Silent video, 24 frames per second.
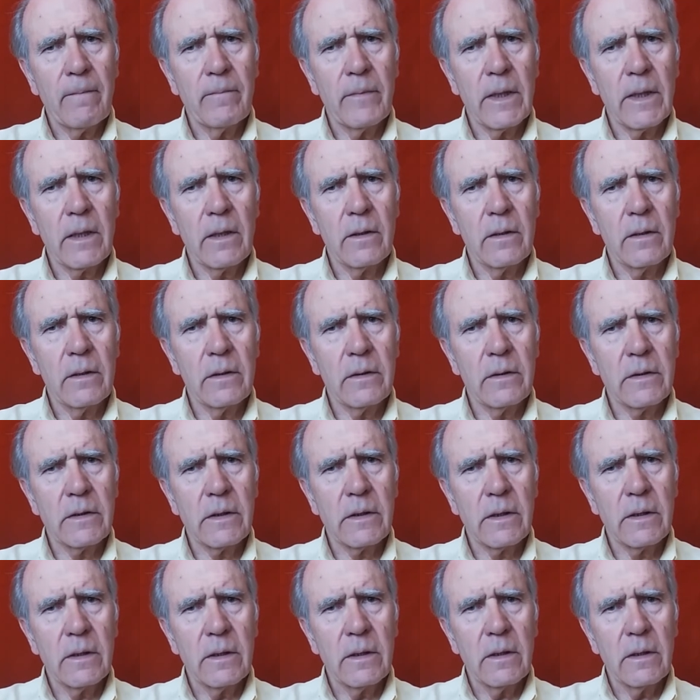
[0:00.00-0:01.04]

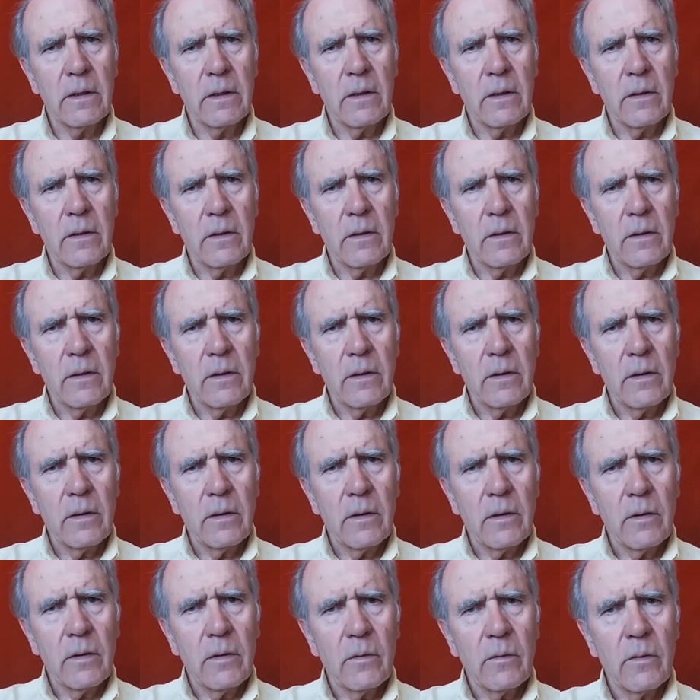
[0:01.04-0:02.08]
because
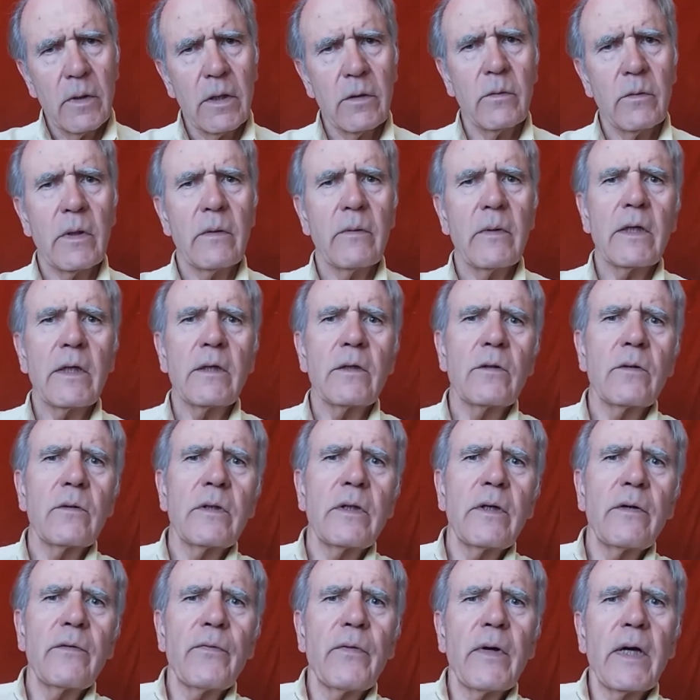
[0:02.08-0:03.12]
when we want to
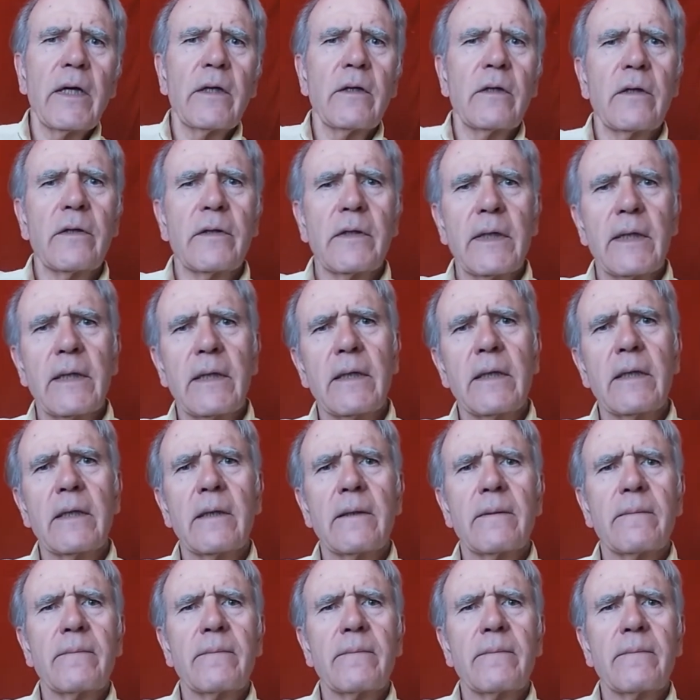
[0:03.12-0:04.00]
define a thing,